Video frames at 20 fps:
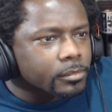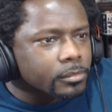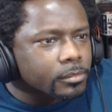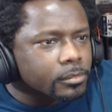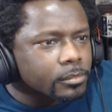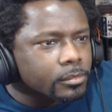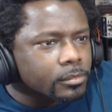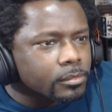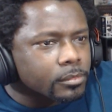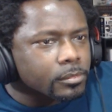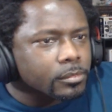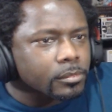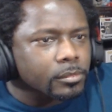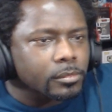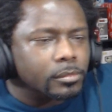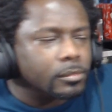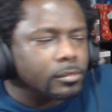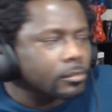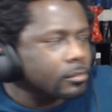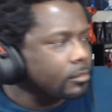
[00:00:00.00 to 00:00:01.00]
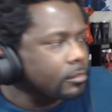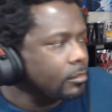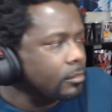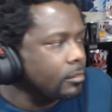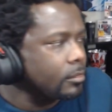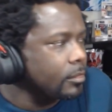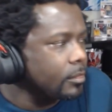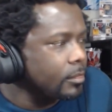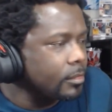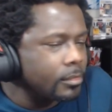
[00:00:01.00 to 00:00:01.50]

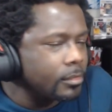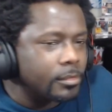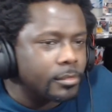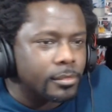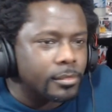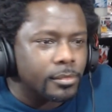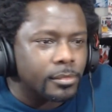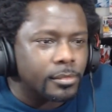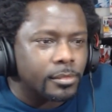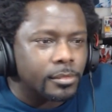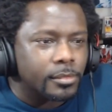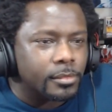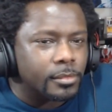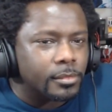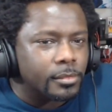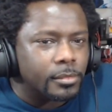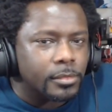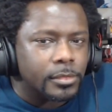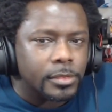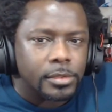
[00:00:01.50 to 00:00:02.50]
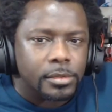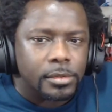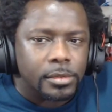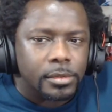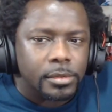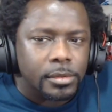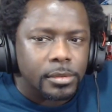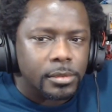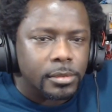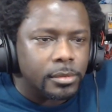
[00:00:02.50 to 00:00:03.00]

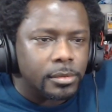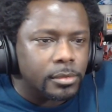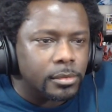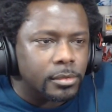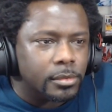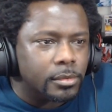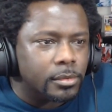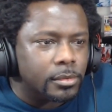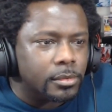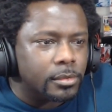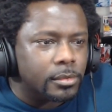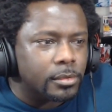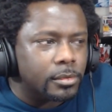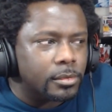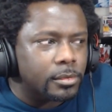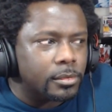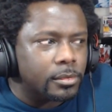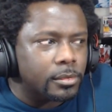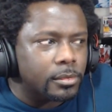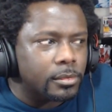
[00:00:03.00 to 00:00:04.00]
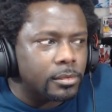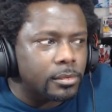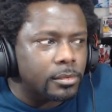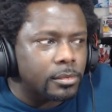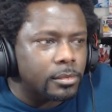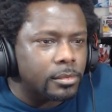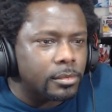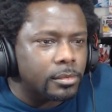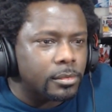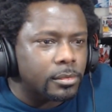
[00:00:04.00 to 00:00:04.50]

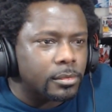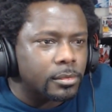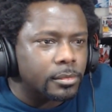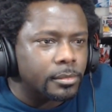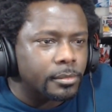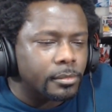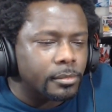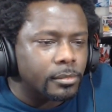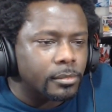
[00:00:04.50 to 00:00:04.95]
The person shown says nothing.